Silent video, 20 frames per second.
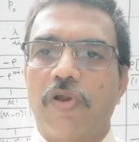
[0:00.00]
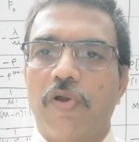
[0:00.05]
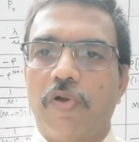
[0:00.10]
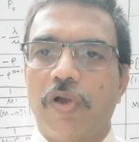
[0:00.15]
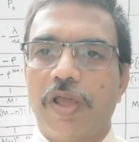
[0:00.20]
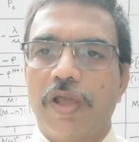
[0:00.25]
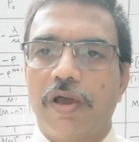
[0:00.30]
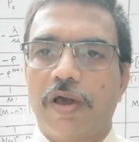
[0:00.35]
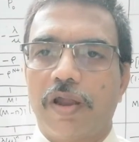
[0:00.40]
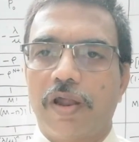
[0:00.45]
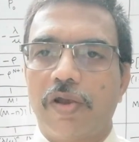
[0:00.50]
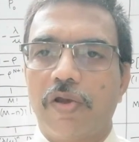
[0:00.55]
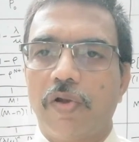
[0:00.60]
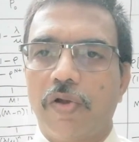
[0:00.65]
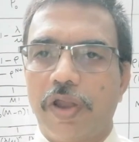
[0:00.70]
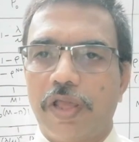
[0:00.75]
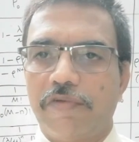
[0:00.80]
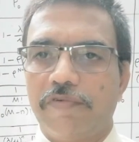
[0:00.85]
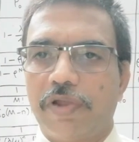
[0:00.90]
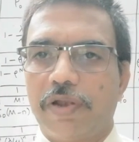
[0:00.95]
loading or
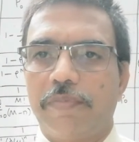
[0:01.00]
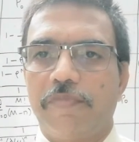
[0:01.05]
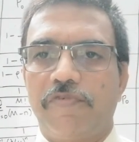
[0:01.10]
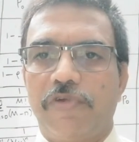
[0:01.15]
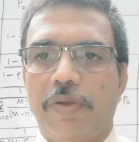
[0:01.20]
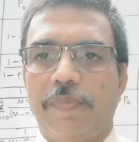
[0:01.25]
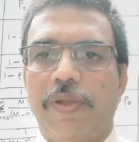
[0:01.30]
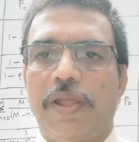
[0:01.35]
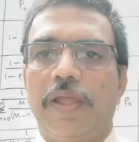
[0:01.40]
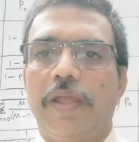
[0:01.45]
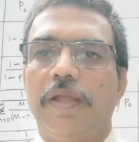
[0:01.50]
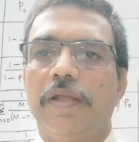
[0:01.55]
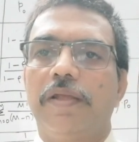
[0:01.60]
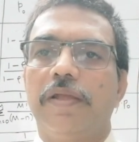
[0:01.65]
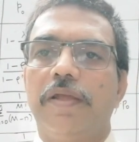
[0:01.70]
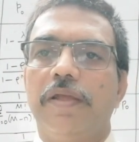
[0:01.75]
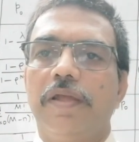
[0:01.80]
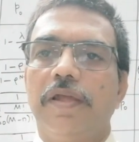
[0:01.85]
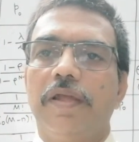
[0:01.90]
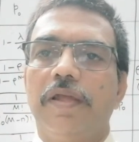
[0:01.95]
unloading will be
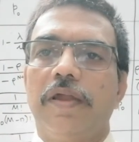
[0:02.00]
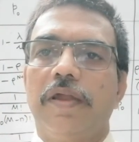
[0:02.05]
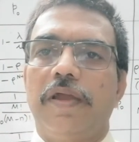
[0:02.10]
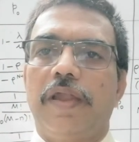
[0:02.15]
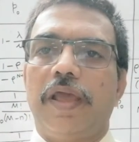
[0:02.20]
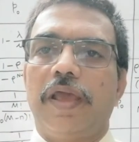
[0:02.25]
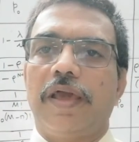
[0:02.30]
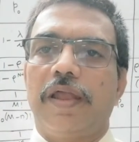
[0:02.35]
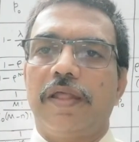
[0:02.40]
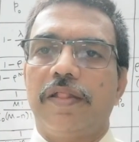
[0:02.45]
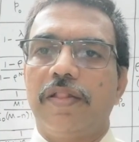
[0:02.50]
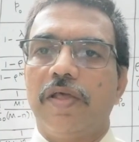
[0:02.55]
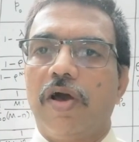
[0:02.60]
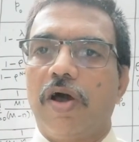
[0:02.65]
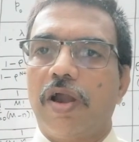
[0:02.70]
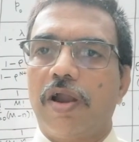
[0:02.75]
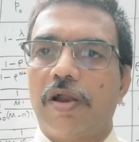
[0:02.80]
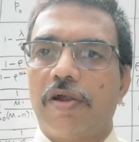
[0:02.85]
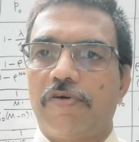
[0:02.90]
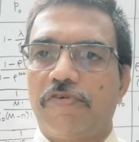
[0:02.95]
taken in the
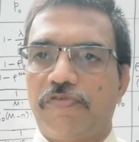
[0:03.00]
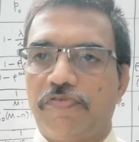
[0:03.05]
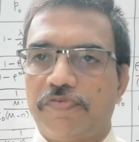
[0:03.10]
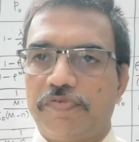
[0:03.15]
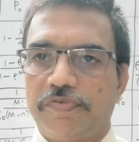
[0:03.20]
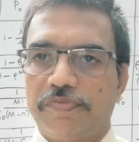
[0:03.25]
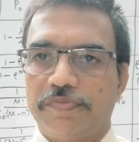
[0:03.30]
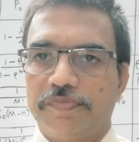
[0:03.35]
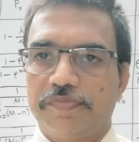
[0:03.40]
order of